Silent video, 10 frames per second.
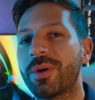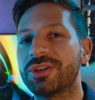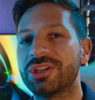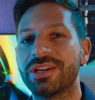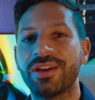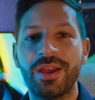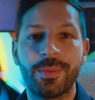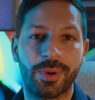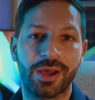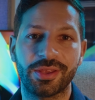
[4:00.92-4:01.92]
budget
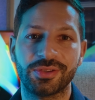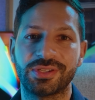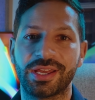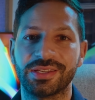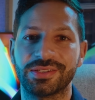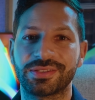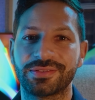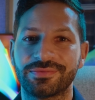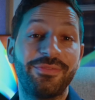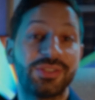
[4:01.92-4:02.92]
by those
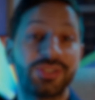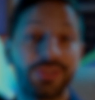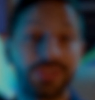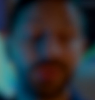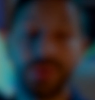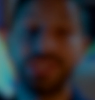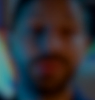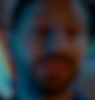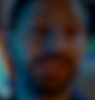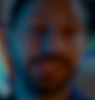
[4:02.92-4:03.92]
days. If it took
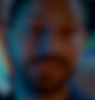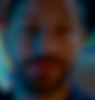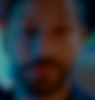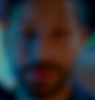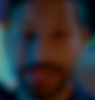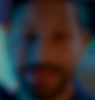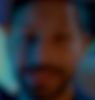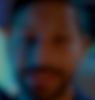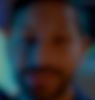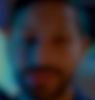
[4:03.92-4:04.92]
21 days to complete
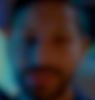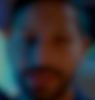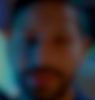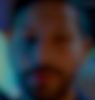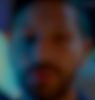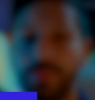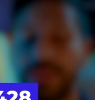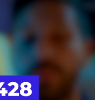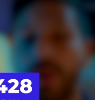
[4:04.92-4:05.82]
this, that would be